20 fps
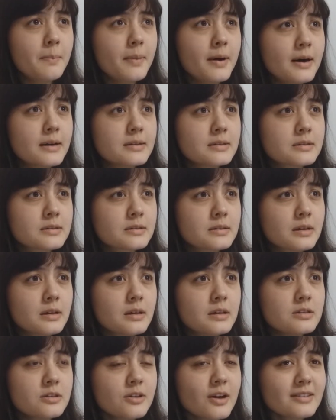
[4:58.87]
but
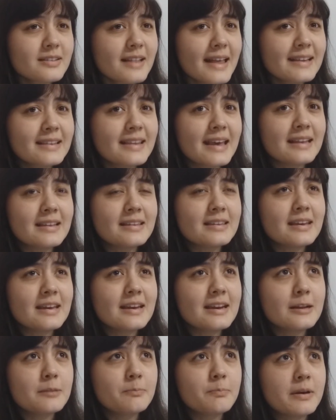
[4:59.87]
It's not like they
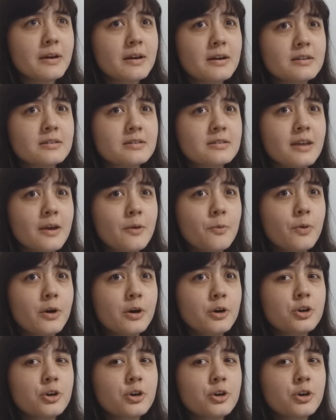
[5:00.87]
did it because they were